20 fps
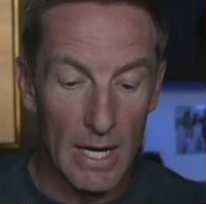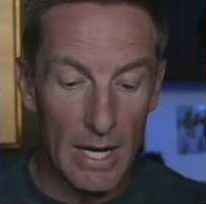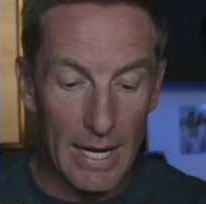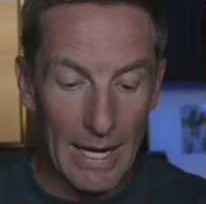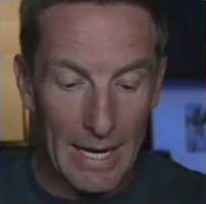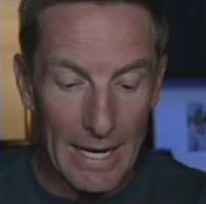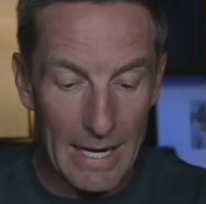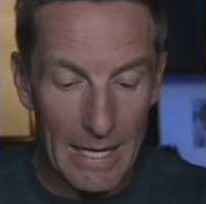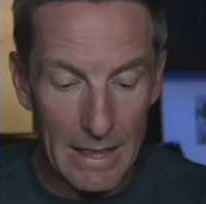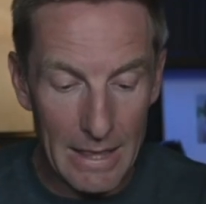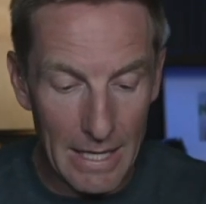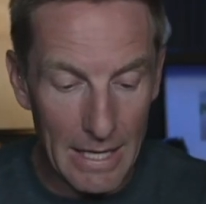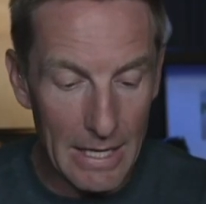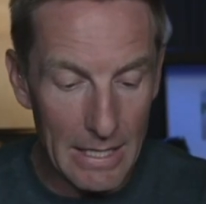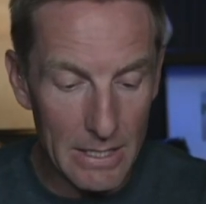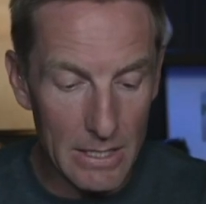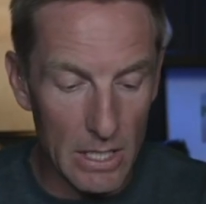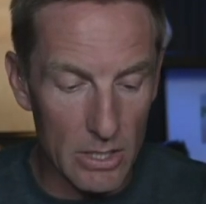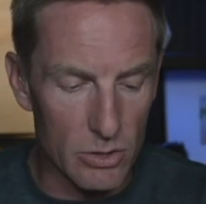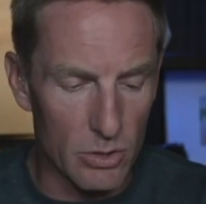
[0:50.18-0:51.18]
He
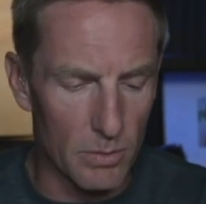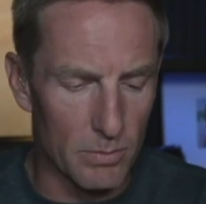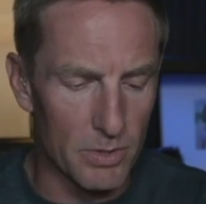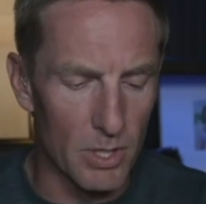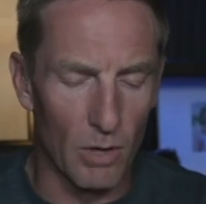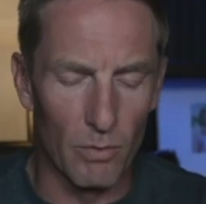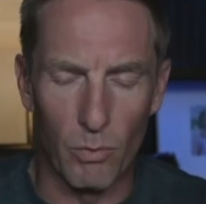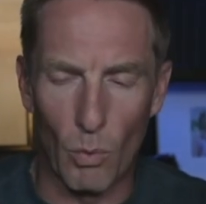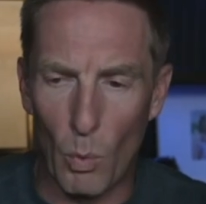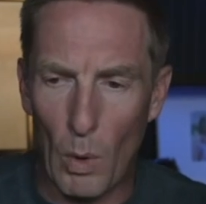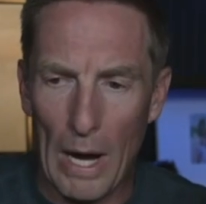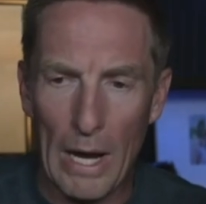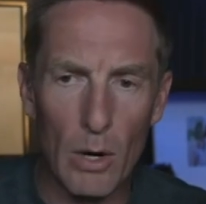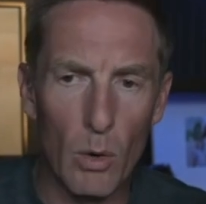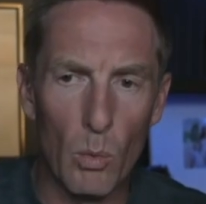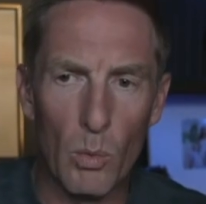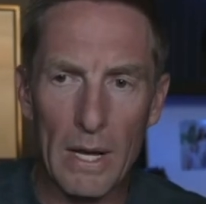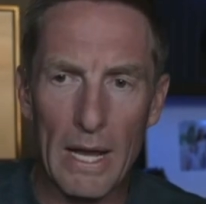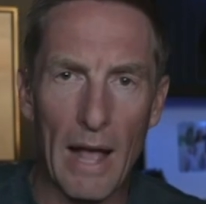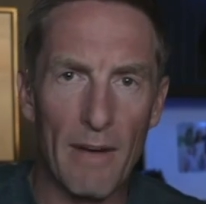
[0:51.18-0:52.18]
says to himself, why
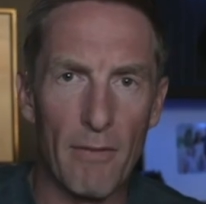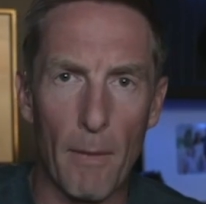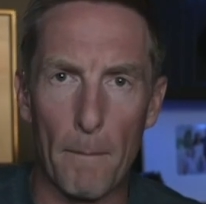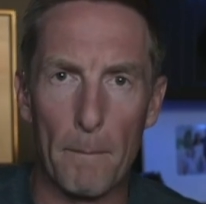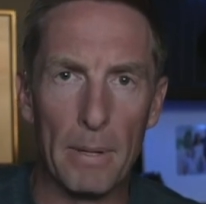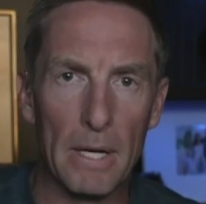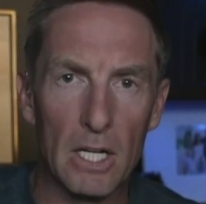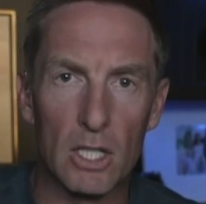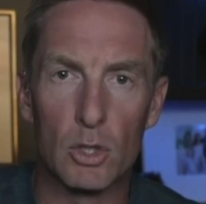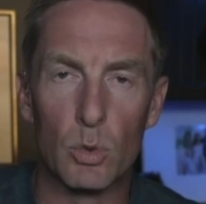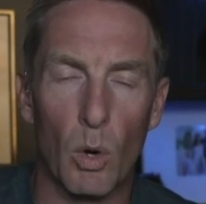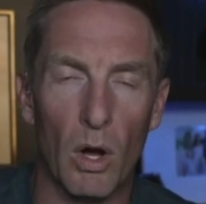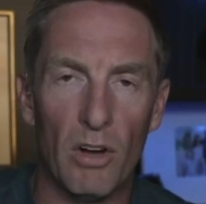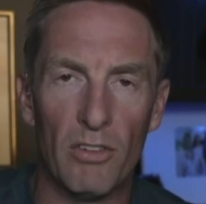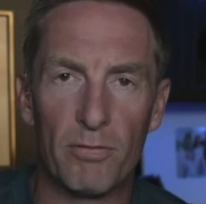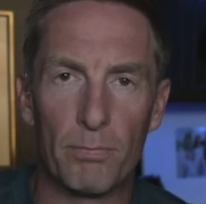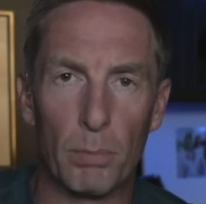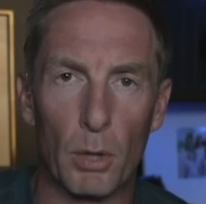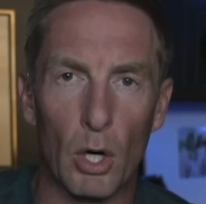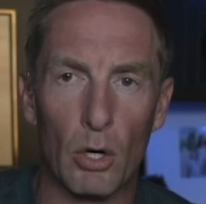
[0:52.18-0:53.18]
don't we have a Big
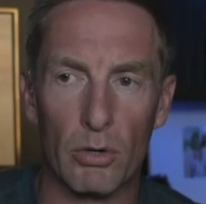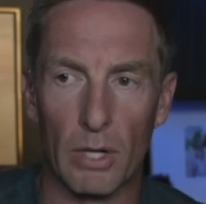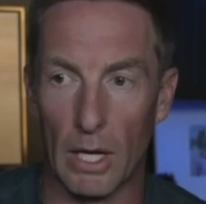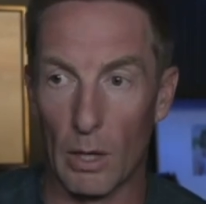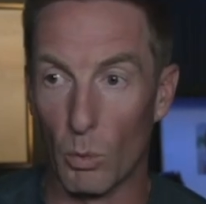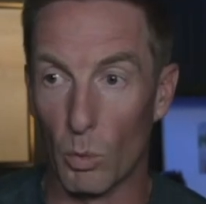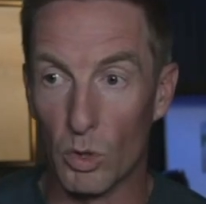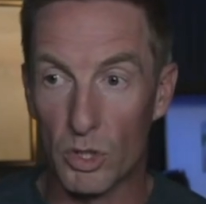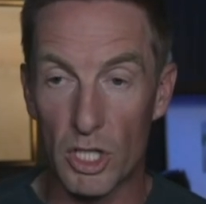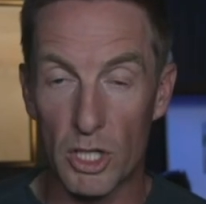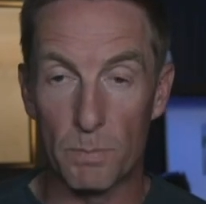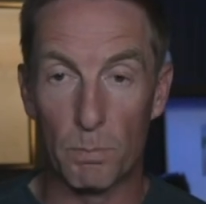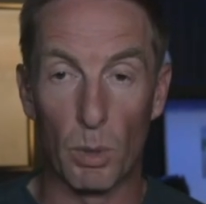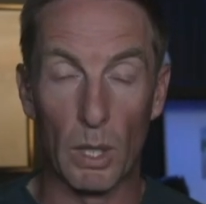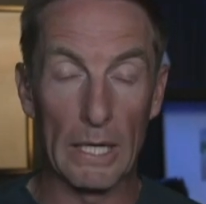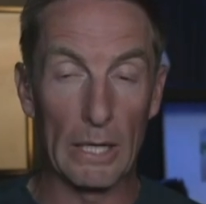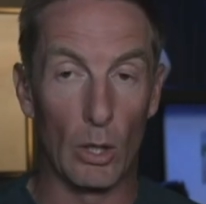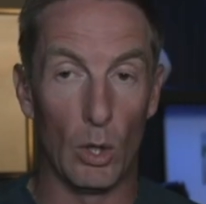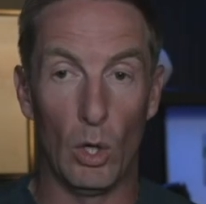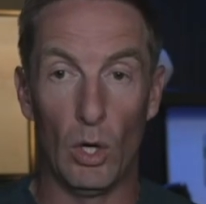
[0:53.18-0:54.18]
12 pro day? We'll just
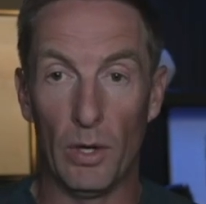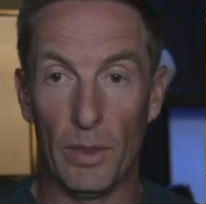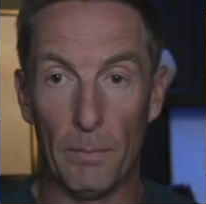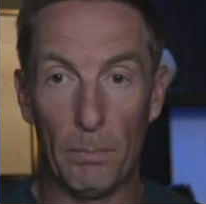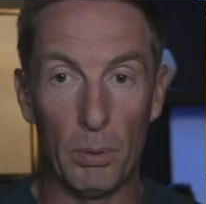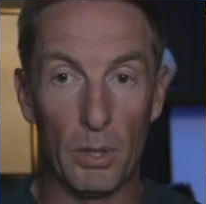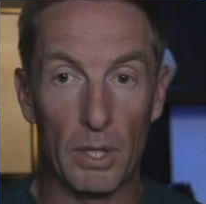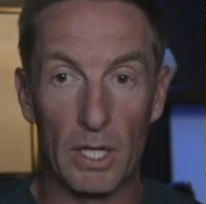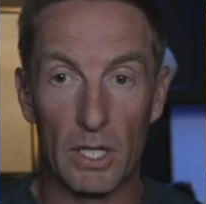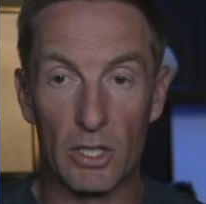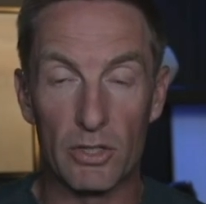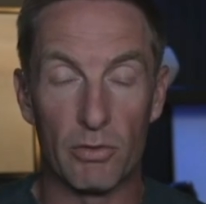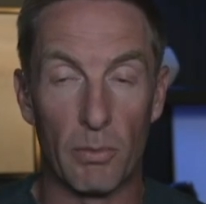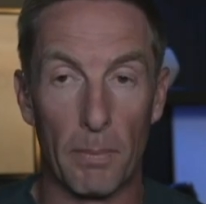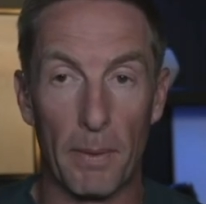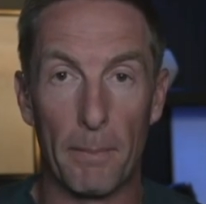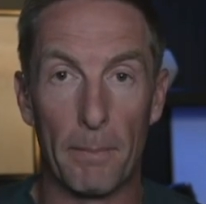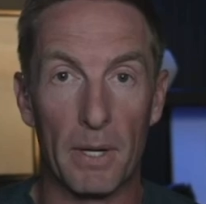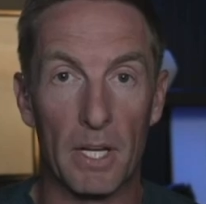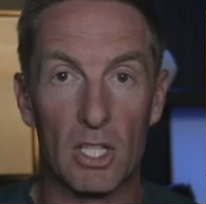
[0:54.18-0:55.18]
bring all the players from
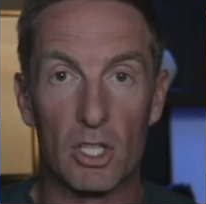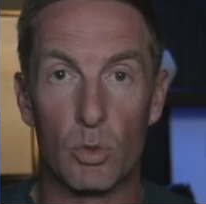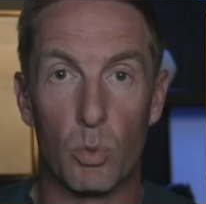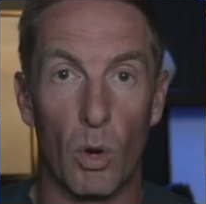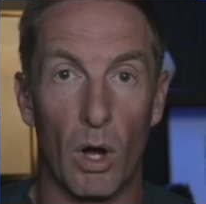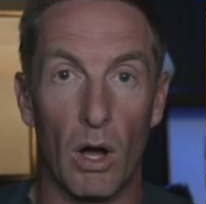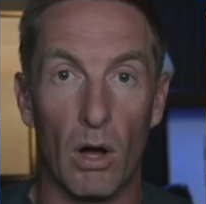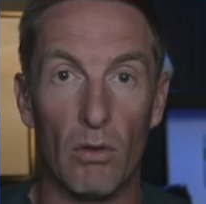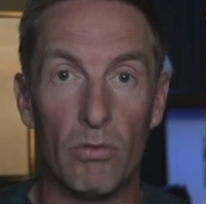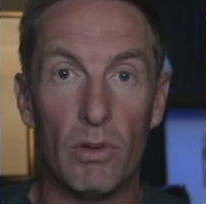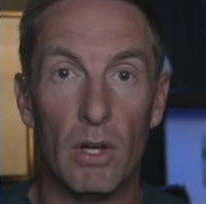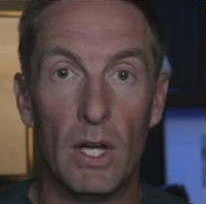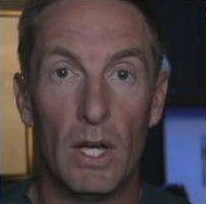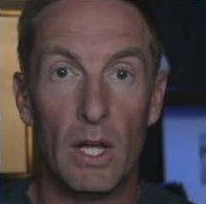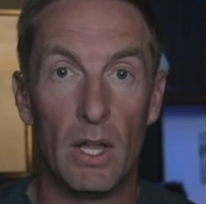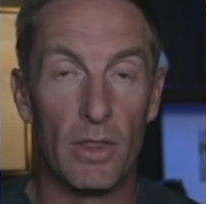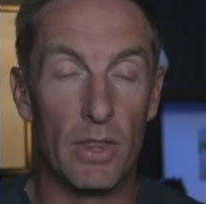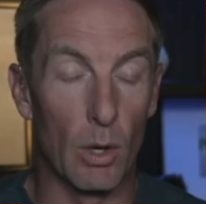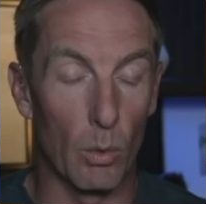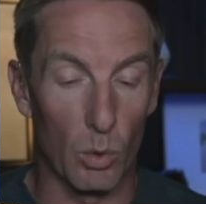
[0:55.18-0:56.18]
the Big 12
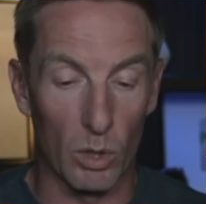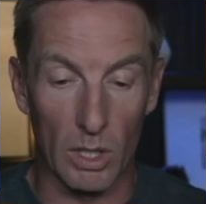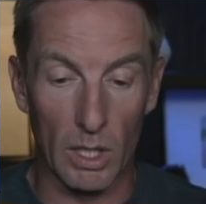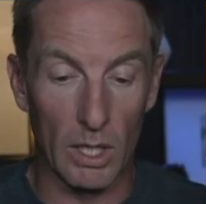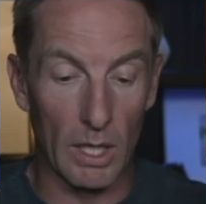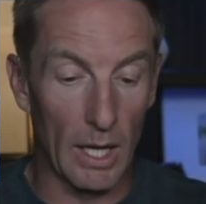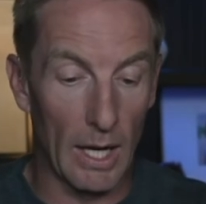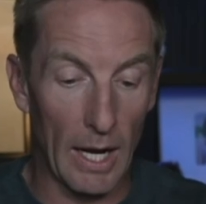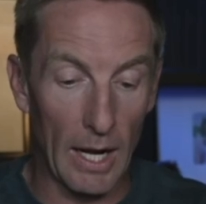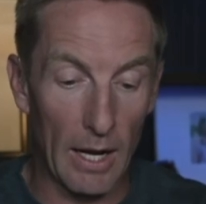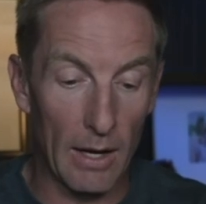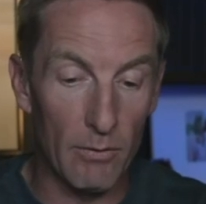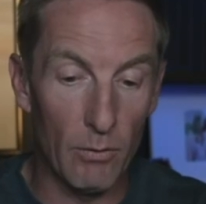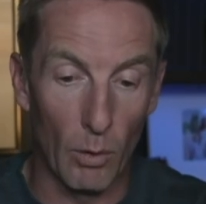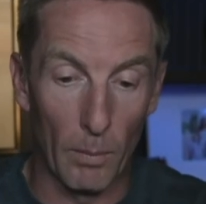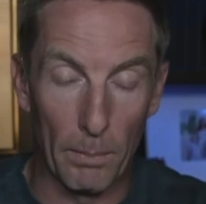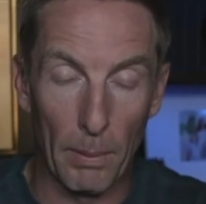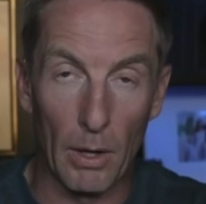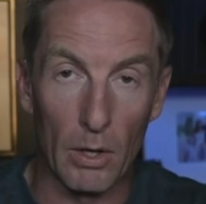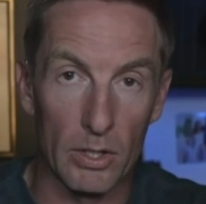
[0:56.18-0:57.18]
that we're going to have or
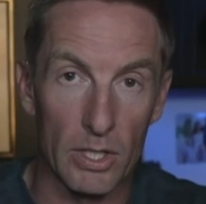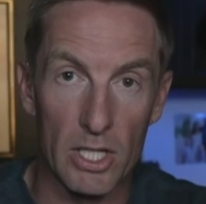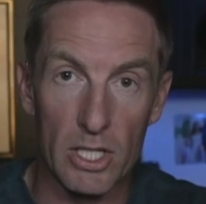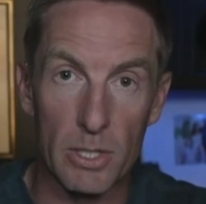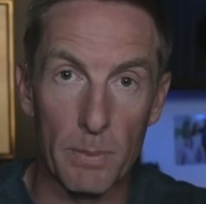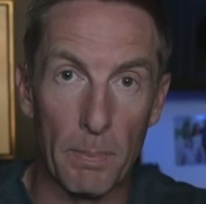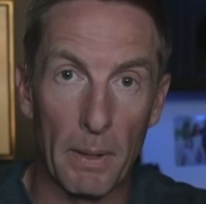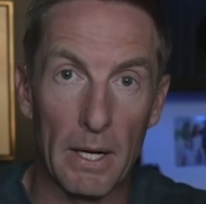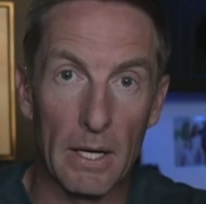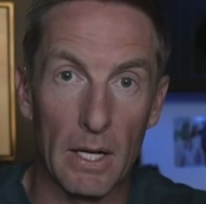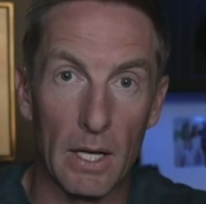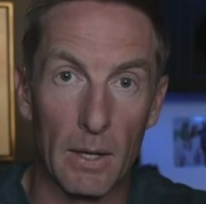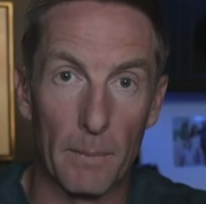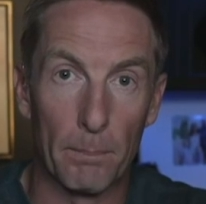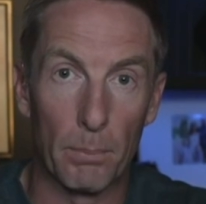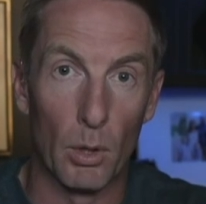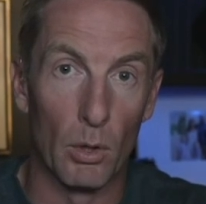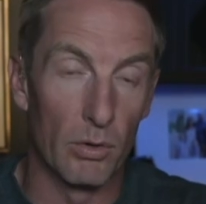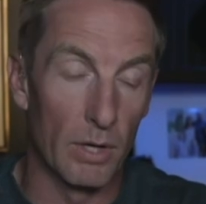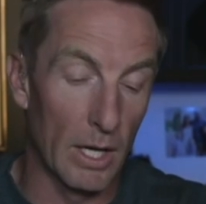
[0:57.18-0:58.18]
participate in a
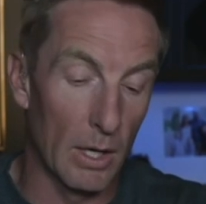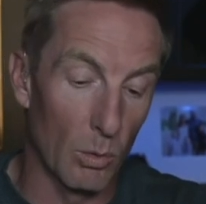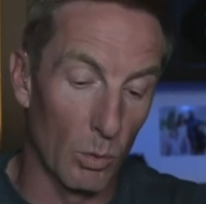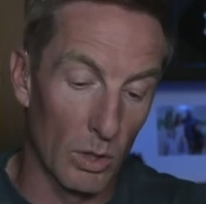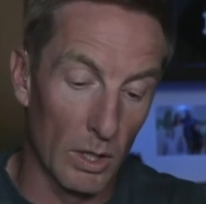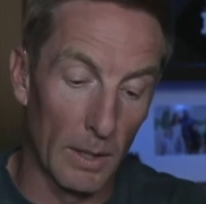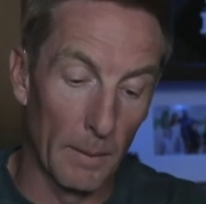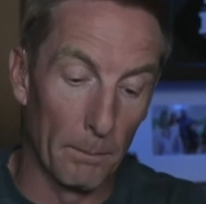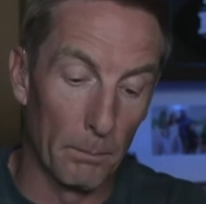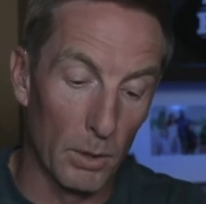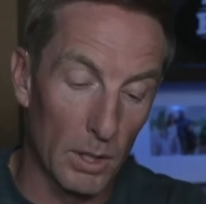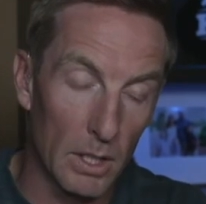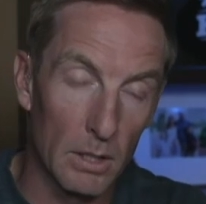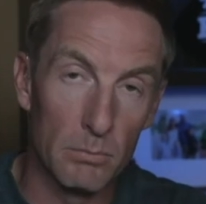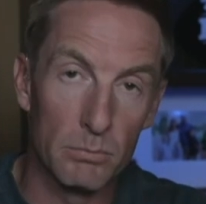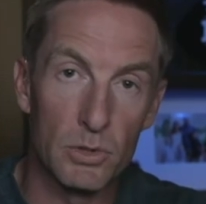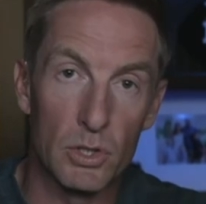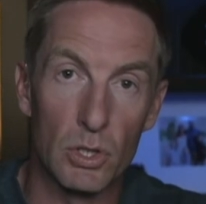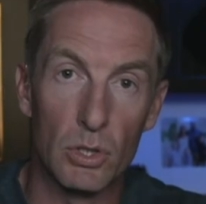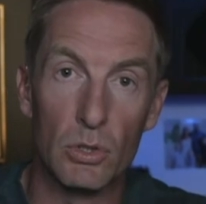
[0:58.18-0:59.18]
pro day, and we're going to bring them
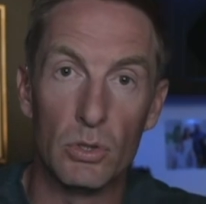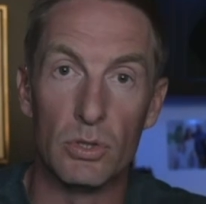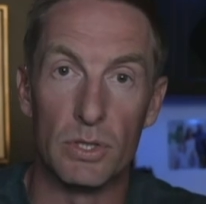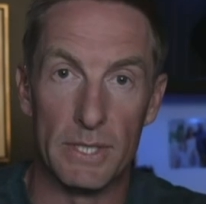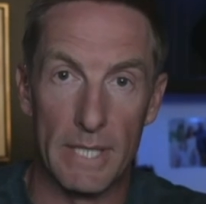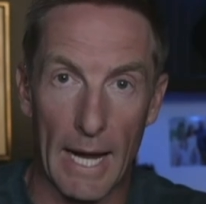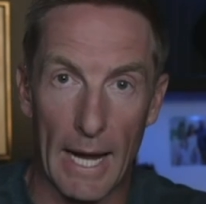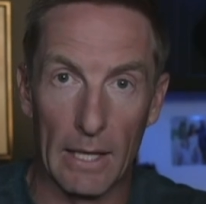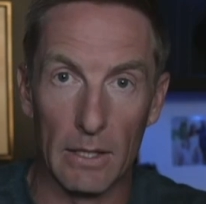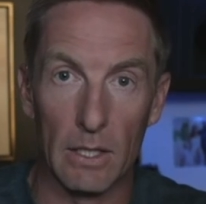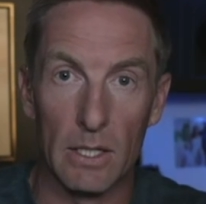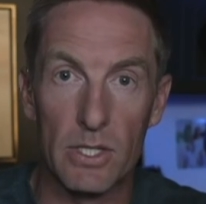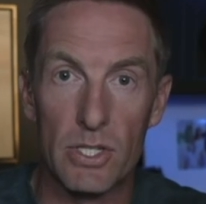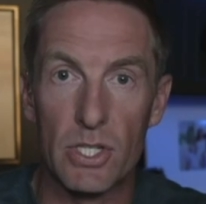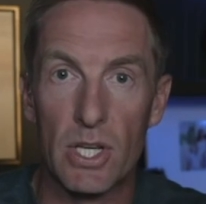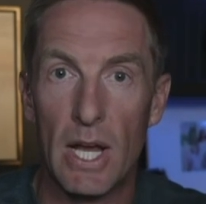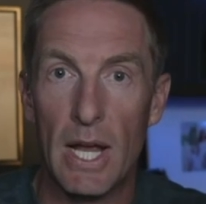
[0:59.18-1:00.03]
to Dallas,